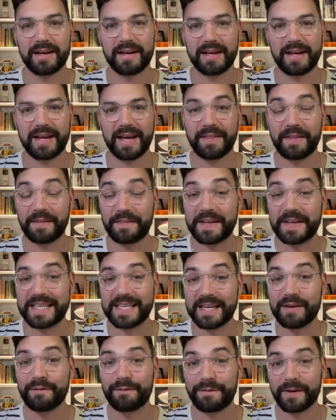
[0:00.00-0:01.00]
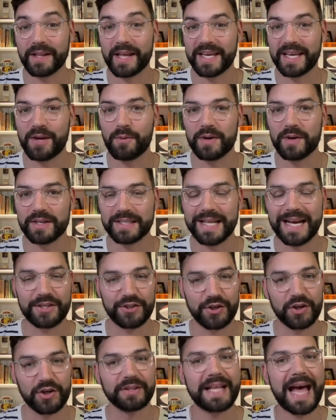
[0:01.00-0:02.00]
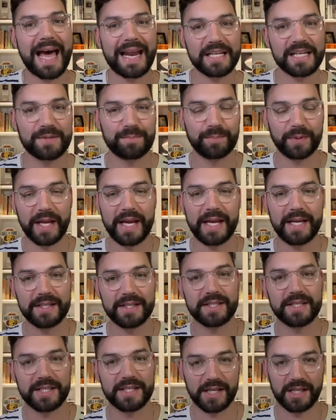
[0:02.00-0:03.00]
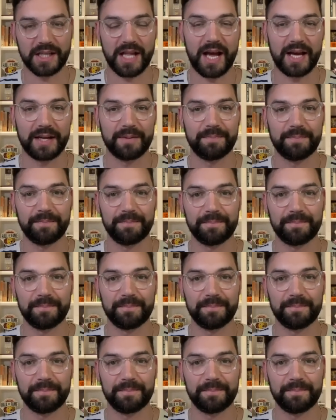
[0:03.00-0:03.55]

And that they didn't feel like he was last year. And that explains the decline.